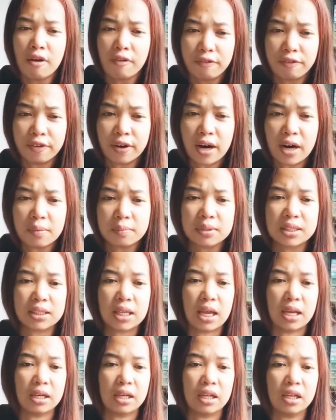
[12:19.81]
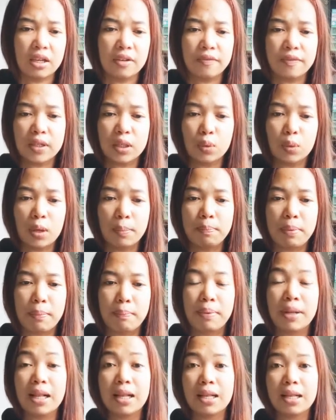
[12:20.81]
firms and individual
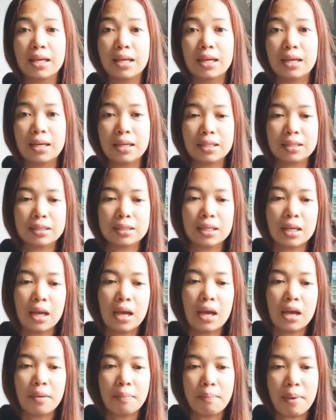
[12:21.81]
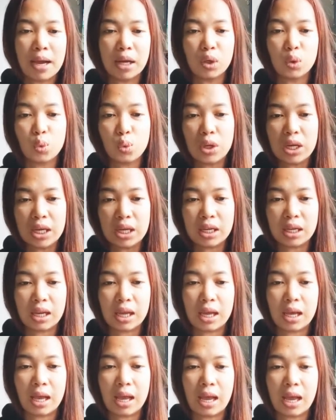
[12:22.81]
people learn by
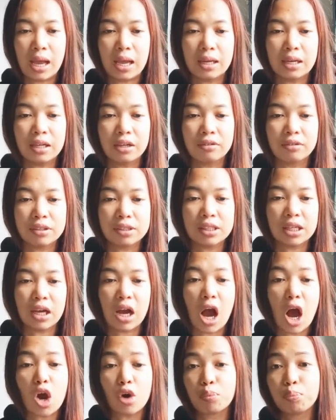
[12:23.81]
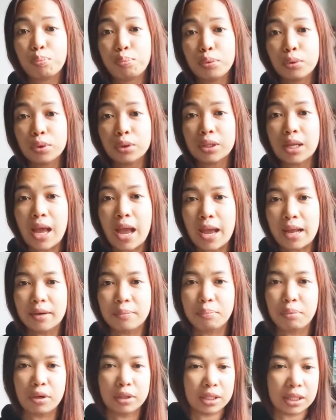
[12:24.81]
doing and increasing output
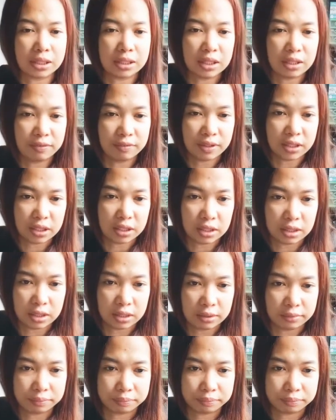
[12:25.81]
and productivity.